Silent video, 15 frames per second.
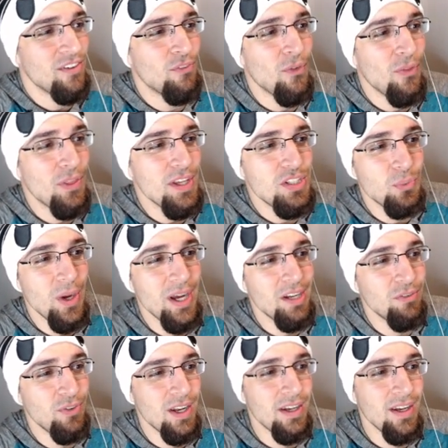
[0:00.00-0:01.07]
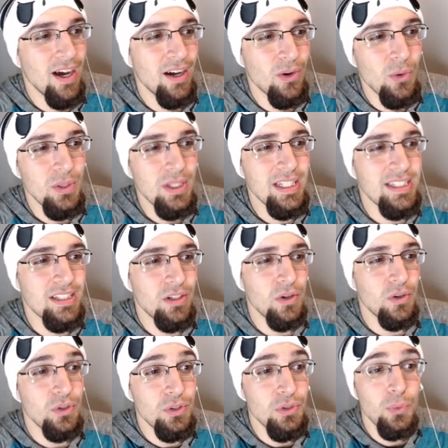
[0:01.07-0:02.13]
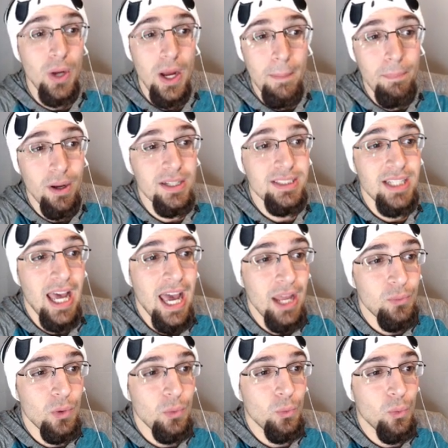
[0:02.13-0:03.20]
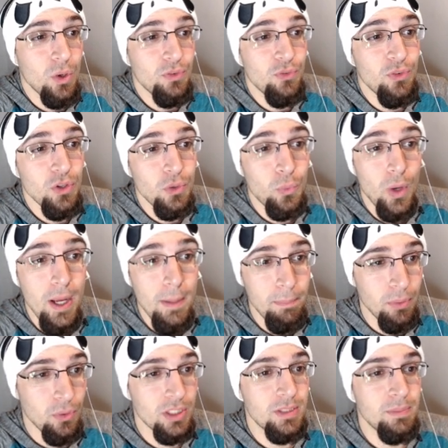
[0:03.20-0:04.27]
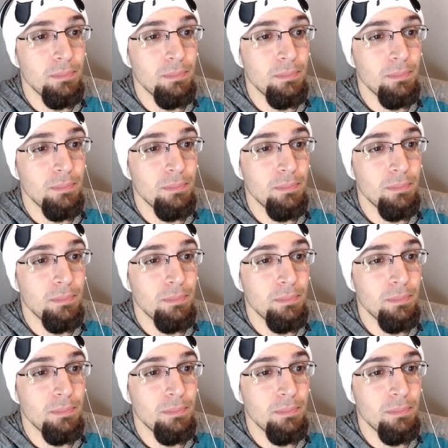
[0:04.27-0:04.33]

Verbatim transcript: for this raid event, not only is there a new raid boss and reward-filled raid boards,